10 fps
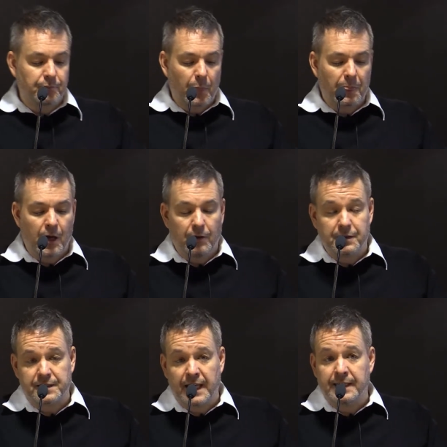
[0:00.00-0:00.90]
all the
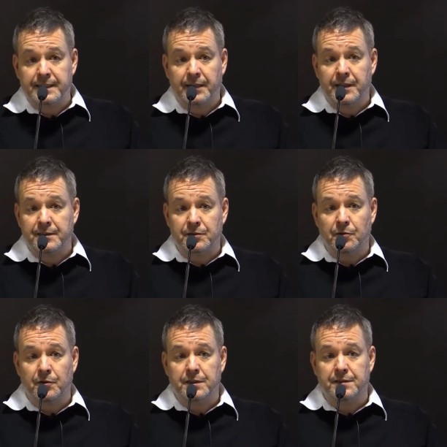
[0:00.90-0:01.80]
sanitary
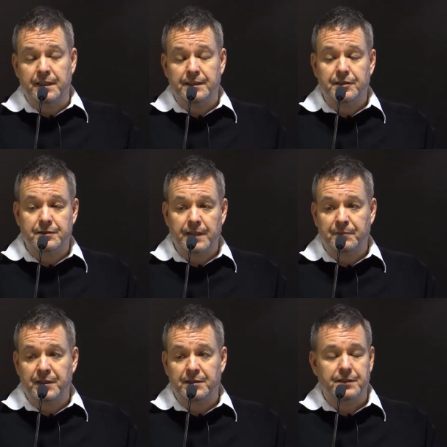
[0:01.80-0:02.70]
sewers, the
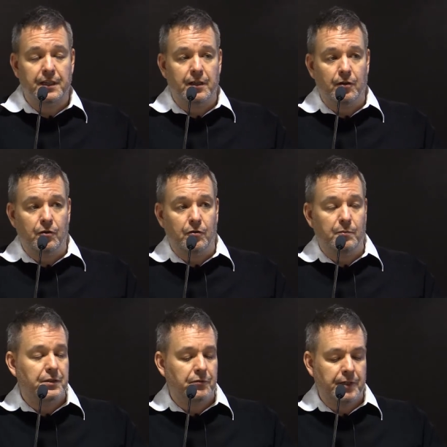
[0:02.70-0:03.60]
interceptors that go
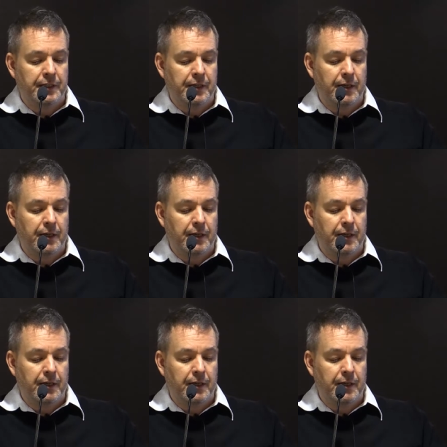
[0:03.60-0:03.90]
between